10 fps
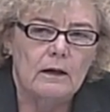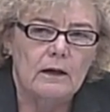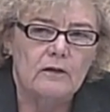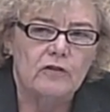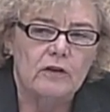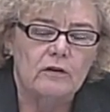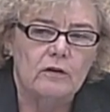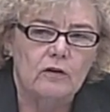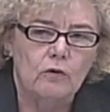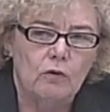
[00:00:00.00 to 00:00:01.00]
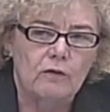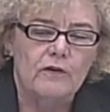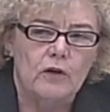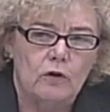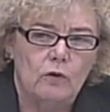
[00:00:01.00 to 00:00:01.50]
Is it your
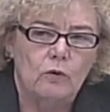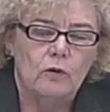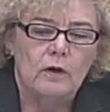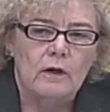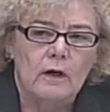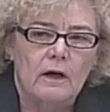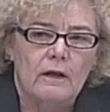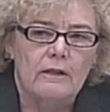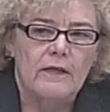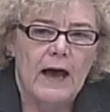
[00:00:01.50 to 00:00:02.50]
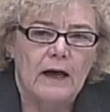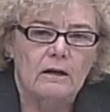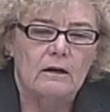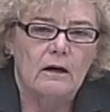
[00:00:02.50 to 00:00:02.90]
view that